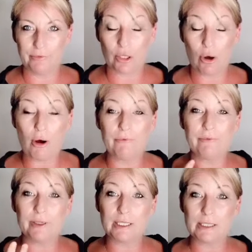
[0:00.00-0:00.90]
the
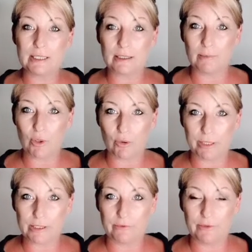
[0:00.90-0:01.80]
confidence that I'm
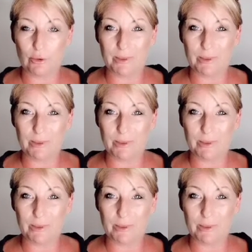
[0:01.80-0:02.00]
going to feel,